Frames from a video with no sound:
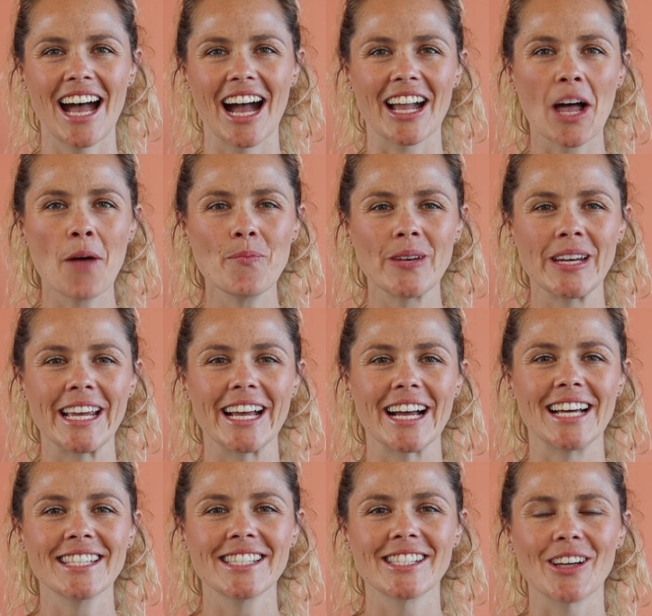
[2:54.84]
Accompanying
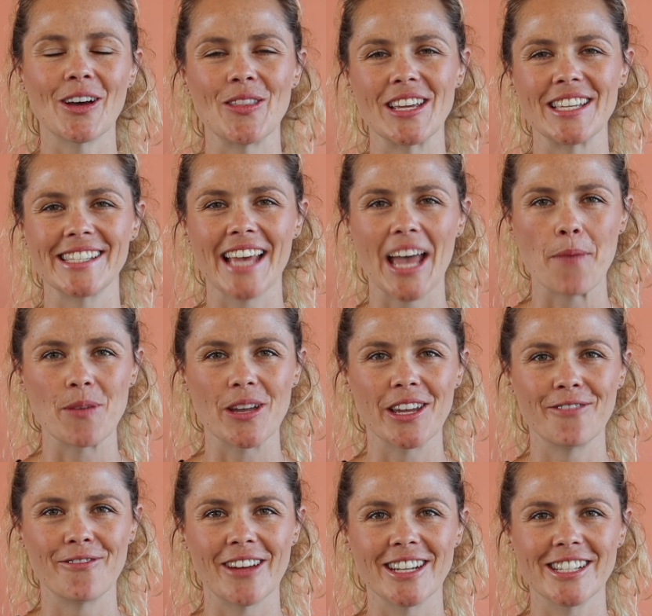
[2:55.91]
us on this epic
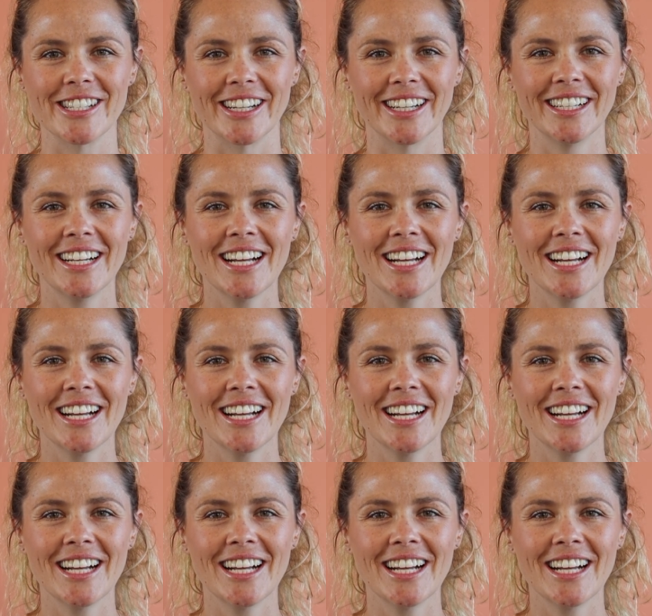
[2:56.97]
adventure